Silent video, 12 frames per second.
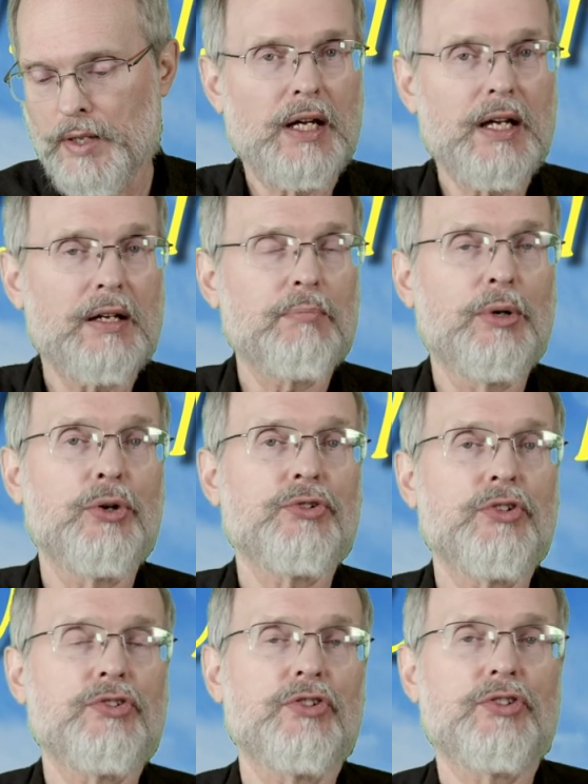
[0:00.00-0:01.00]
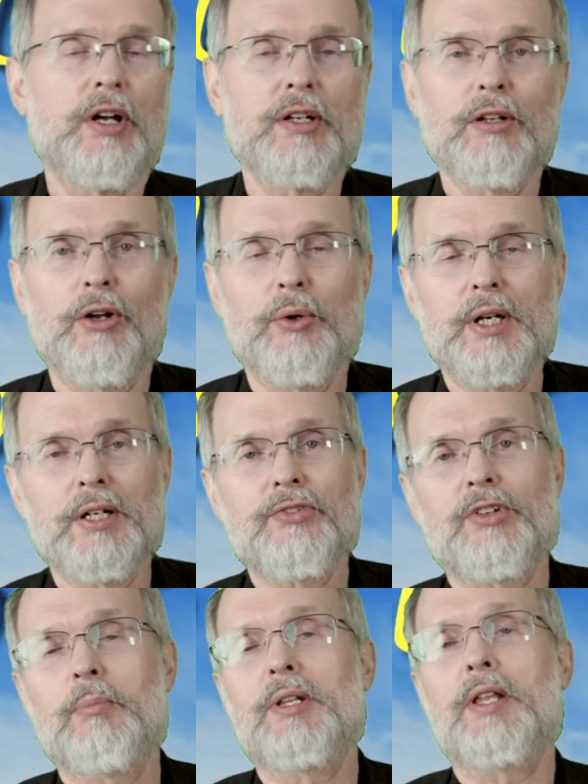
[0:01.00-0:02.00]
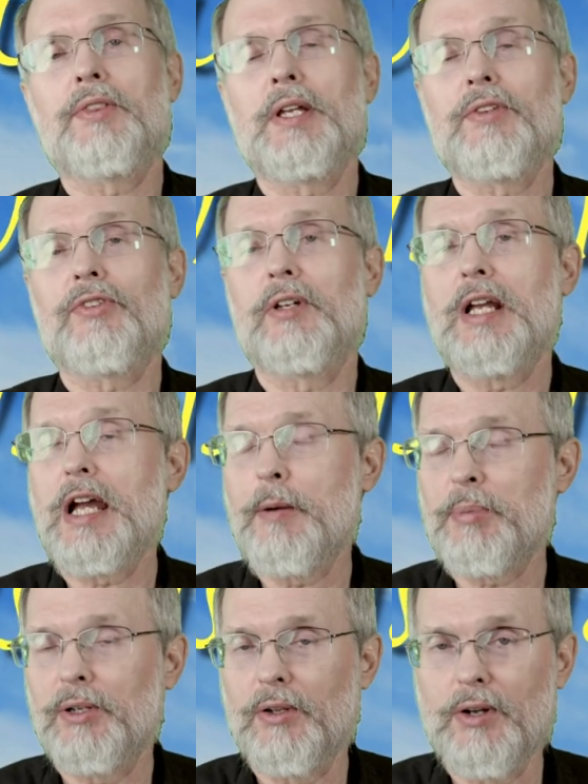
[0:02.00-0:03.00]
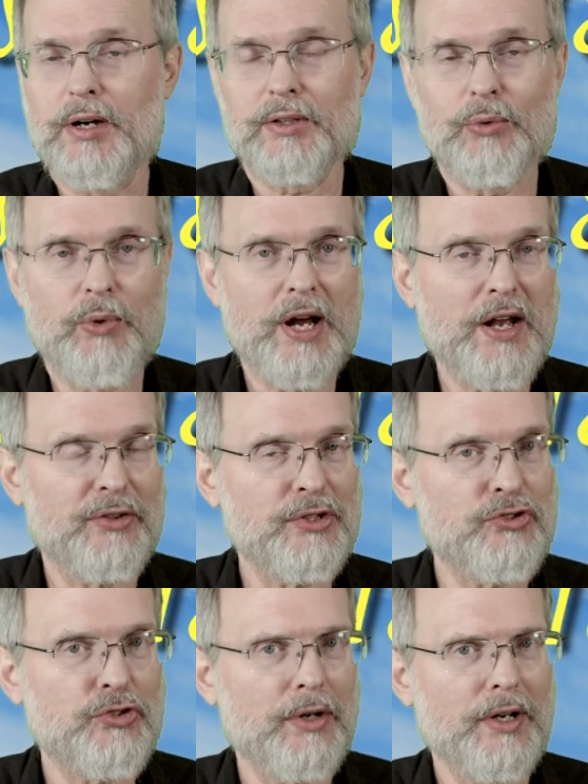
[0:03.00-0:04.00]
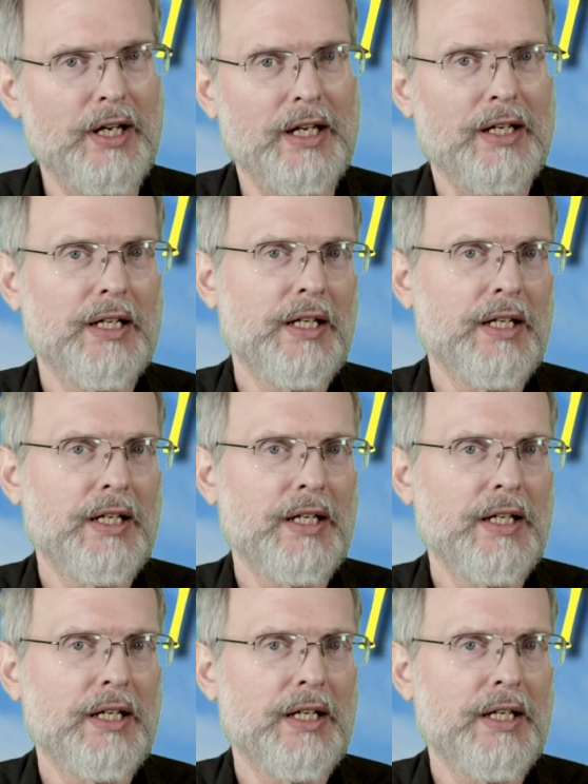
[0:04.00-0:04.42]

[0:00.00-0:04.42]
And Moses is unloading some of the things that happened along the way on the journey.